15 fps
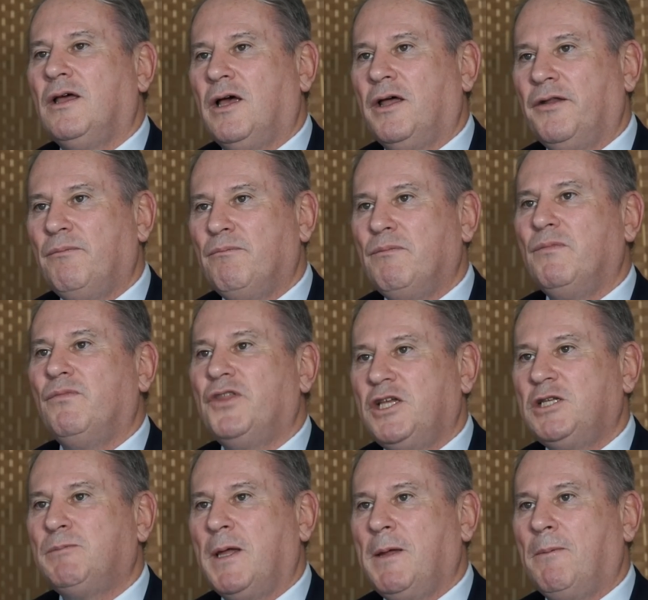And
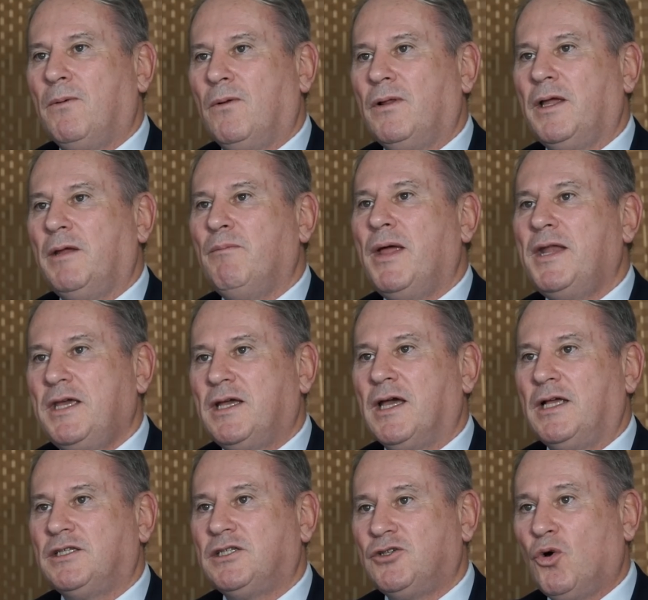these people, in many
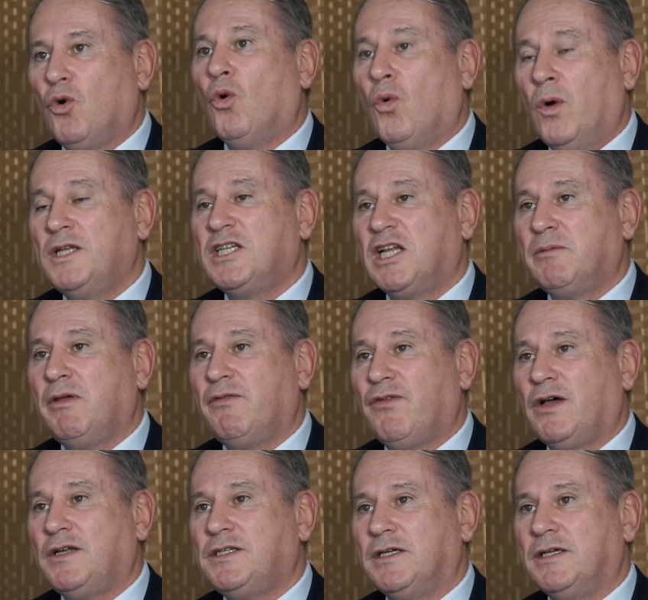cases, are always going to be
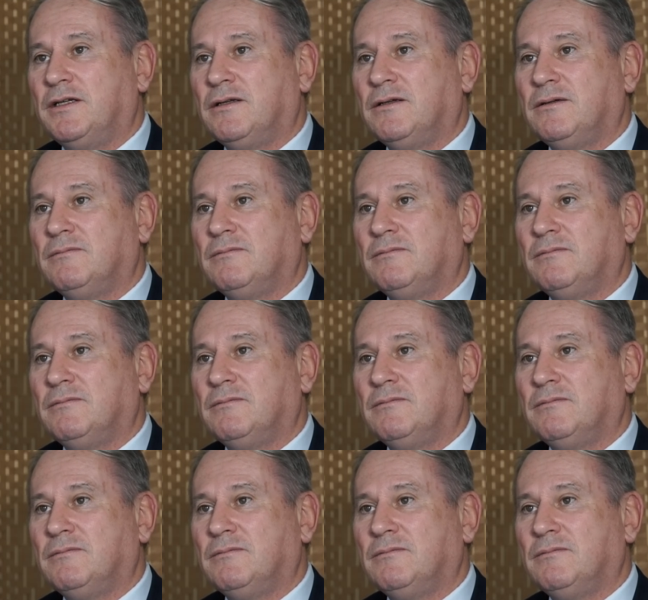fighting it.